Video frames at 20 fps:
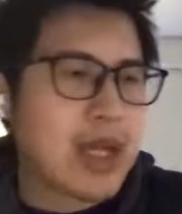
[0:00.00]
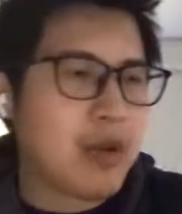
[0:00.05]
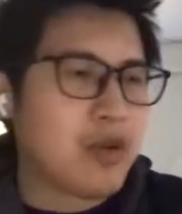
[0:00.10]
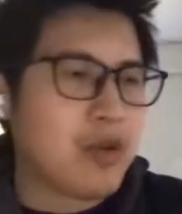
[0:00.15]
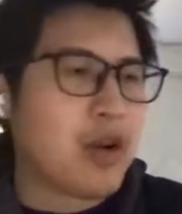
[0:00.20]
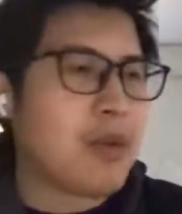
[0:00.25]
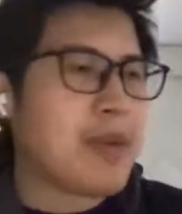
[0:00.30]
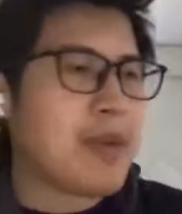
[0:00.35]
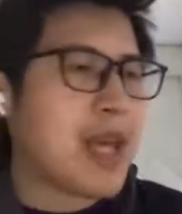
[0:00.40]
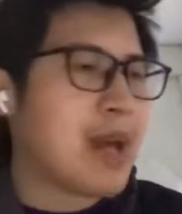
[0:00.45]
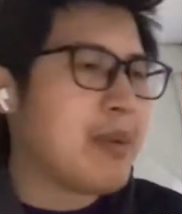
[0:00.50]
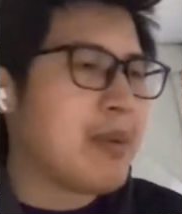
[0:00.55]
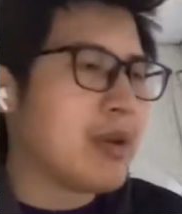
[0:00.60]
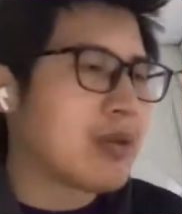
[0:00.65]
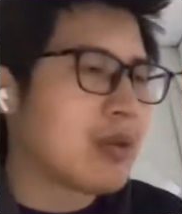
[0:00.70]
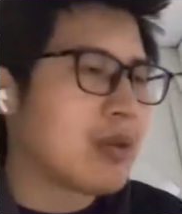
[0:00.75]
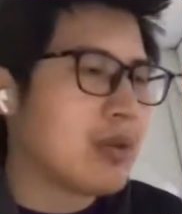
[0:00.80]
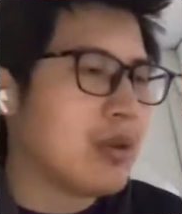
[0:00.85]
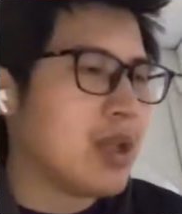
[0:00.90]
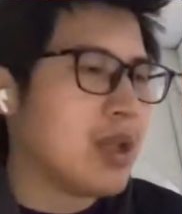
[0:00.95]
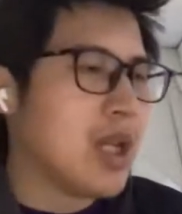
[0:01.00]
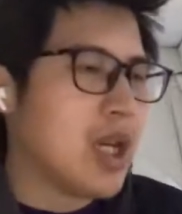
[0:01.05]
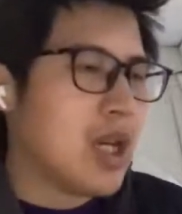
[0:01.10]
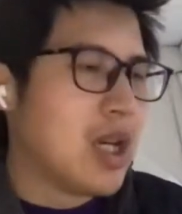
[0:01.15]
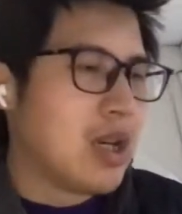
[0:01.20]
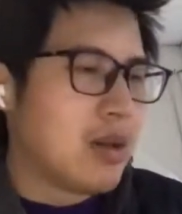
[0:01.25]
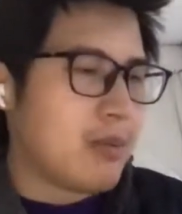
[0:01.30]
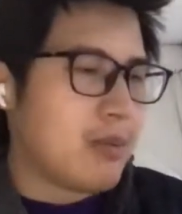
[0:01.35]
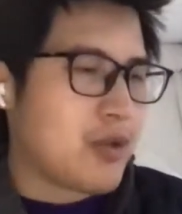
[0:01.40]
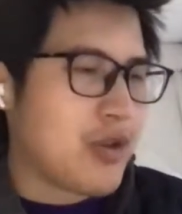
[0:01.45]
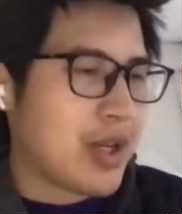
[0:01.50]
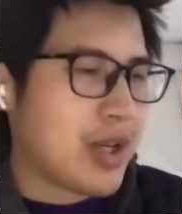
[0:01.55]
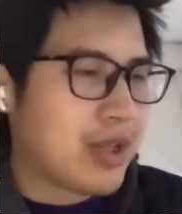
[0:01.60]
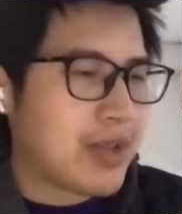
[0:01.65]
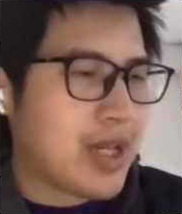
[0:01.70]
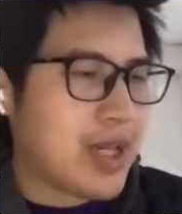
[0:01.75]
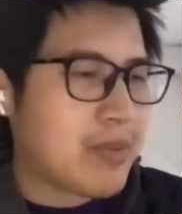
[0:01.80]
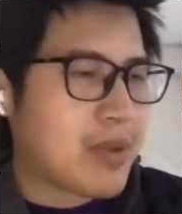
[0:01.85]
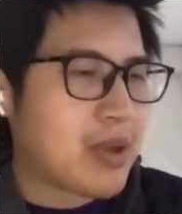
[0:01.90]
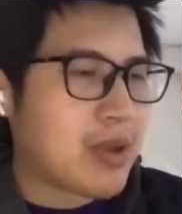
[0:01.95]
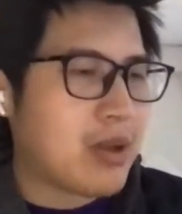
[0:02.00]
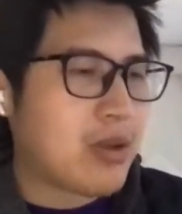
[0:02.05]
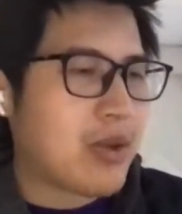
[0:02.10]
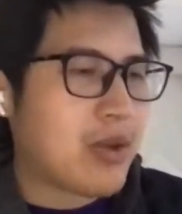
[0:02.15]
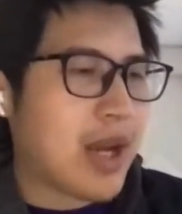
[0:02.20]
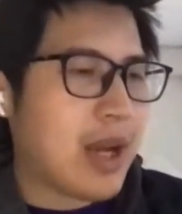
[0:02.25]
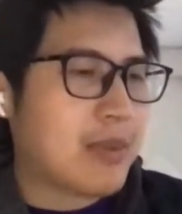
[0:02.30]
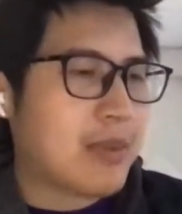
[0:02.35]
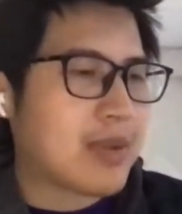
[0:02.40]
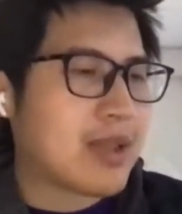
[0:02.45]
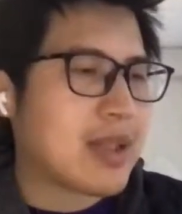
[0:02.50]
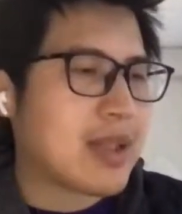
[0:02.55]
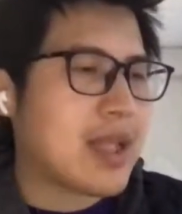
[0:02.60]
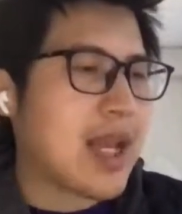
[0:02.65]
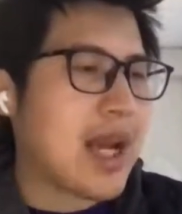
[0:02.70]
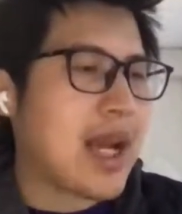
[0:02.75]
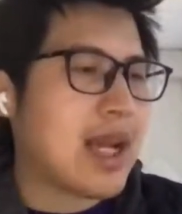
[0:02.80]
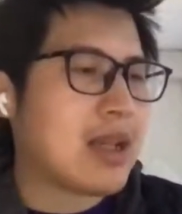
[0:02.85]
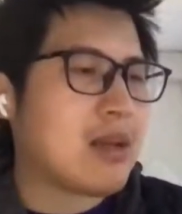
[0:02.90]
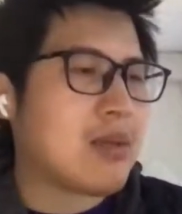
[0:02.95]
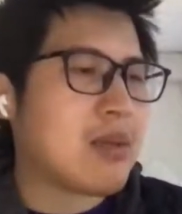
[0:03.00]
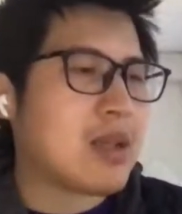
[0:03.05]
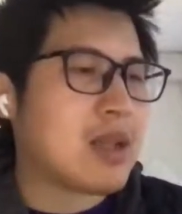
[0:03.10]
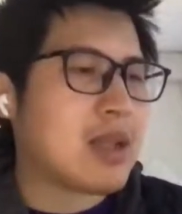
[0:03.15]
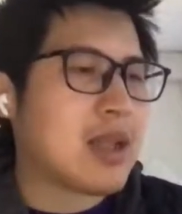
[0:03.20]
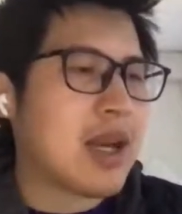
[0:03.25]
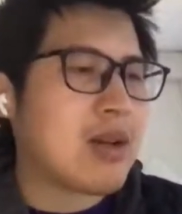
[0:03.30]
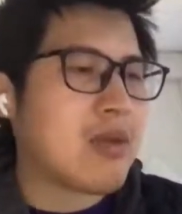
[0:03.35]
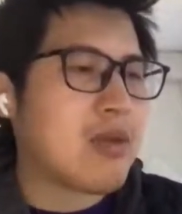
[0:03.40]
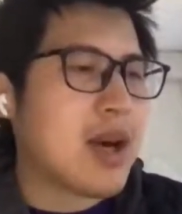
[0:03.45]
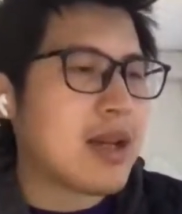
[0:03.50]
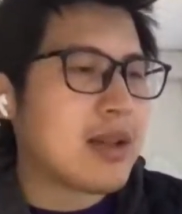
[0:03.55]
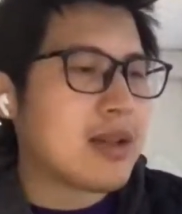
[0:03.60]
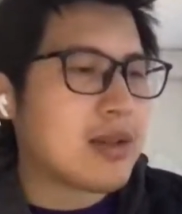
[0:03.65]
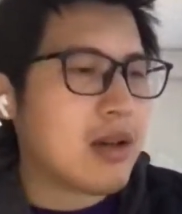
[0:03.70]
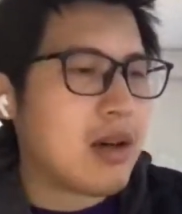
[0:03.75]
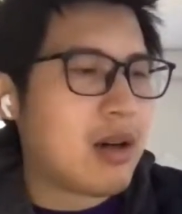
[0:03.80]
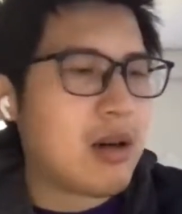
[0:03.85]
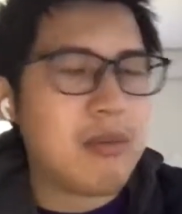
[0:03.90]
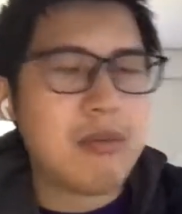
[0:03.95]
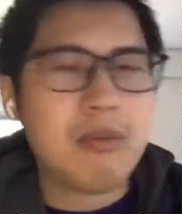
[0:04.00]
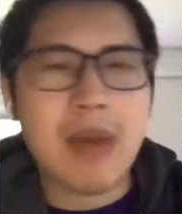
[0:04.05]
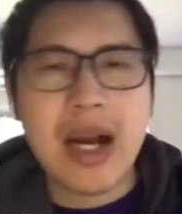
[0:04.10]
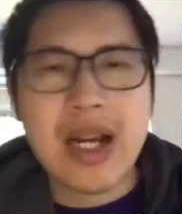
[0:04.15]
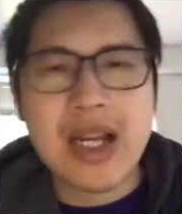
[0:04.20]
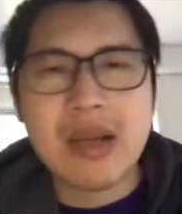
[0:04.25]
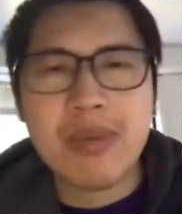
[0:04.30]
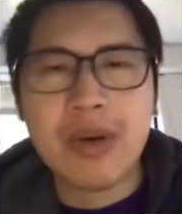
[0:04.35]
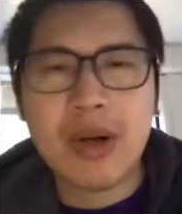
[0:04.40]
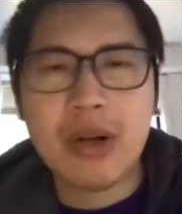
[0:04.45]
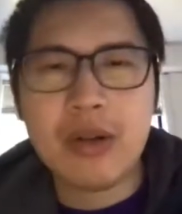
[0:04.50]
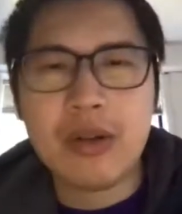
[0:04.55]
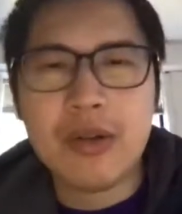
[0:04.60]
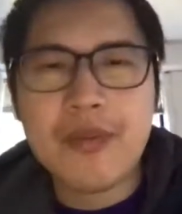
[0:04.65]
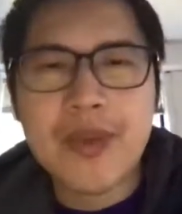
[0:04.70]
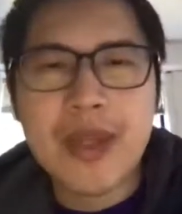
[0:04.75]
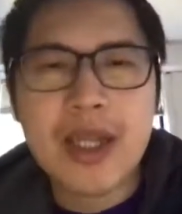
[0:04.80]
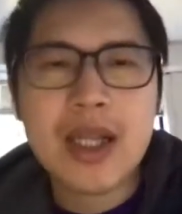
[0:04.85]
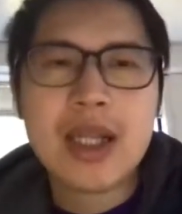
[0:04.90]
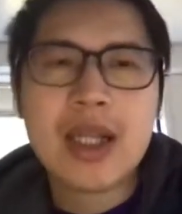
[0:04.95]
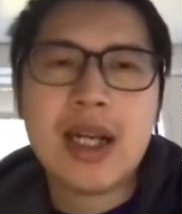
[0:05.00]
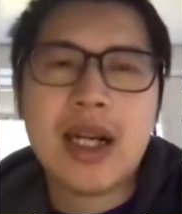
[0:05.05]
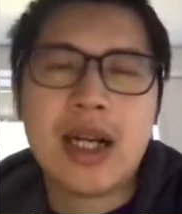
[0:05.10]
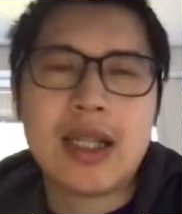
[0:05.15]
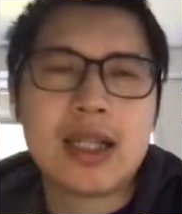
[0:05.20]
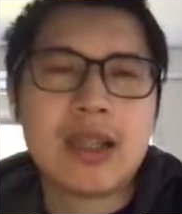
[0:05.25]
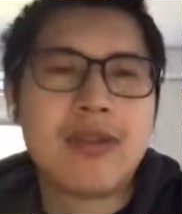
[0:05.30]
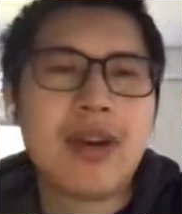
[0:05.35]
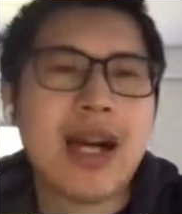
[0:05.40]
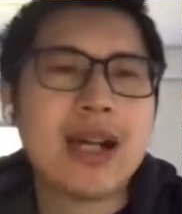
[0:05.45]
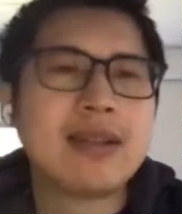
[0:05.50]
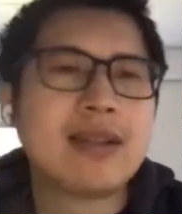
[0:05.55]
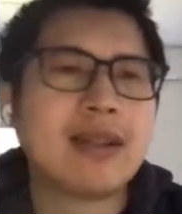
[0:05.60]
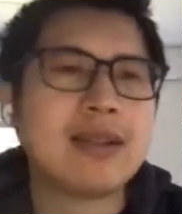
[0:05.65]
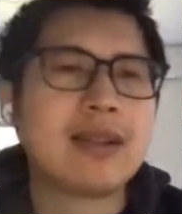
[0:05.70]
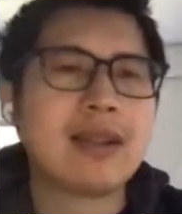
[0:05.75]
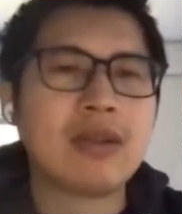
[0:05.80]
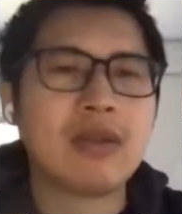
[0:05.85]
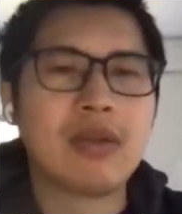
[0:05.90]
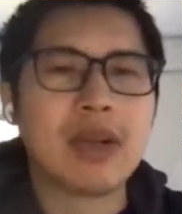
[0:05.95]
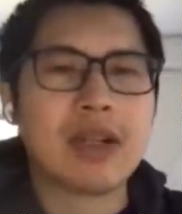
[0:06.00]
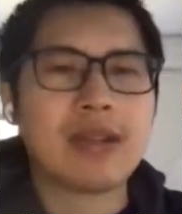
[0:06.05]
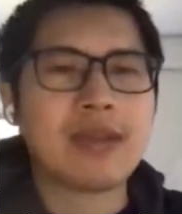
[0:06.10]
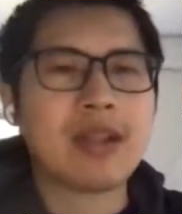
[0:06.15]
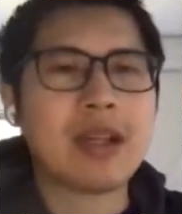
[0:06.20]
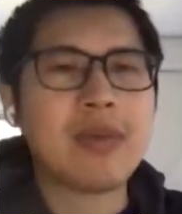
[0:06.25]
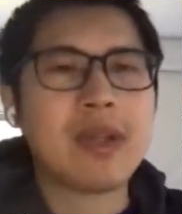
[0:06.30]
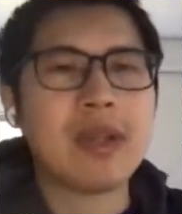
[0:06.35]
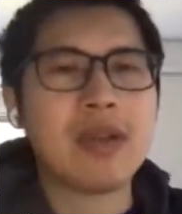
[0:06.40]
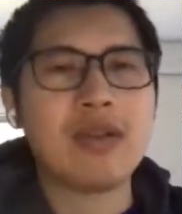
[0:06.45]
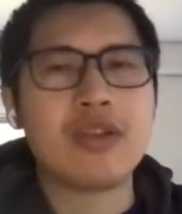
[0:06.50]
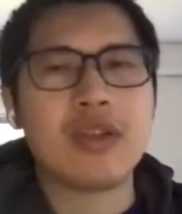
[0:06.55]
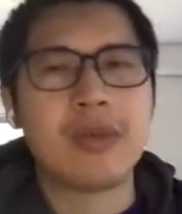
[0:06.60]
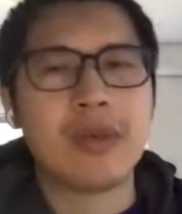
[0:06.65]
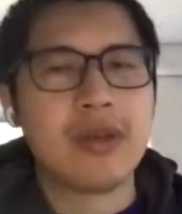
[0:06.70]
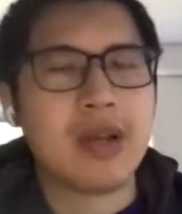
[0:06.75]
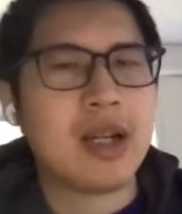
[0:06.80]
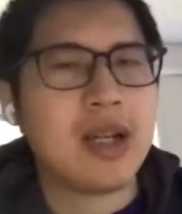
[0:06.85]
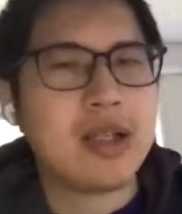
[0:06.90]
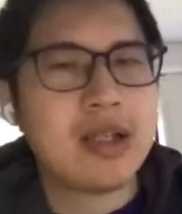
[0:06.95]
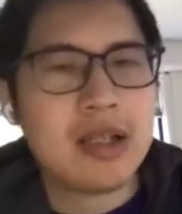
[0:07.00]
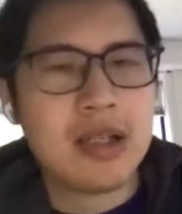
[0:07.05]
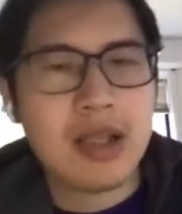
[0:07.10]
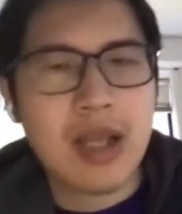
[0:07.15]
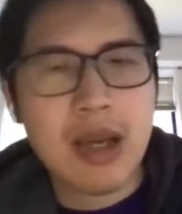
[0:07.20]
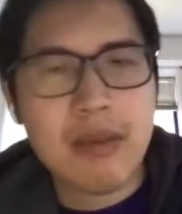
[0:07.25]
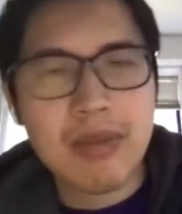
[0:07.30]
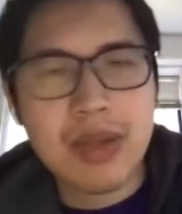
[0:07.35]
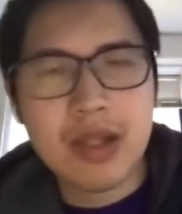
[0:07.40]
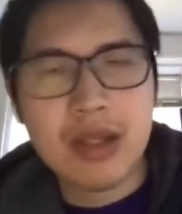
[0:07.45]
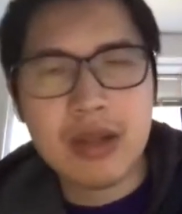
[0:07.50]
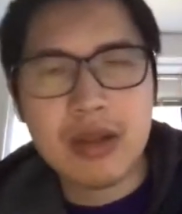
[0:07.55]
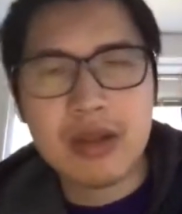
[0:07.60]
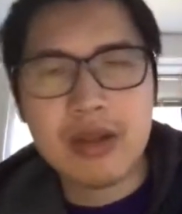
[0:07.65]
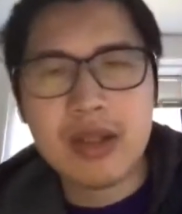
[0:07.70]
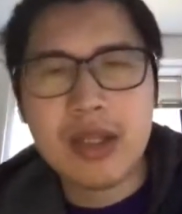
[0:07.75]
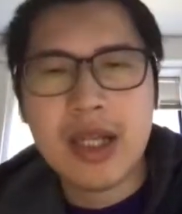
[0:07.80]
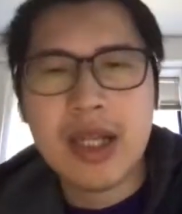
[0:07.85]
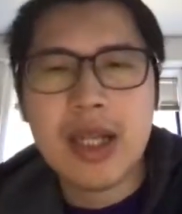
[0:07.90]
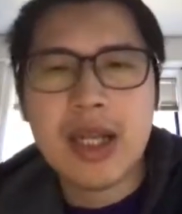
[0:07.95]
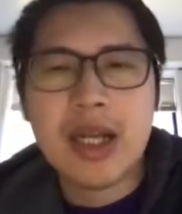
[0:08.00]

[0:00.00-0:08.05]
we will be able to generate programs that runs on multiple devices, including CPU, GPU, and NPU,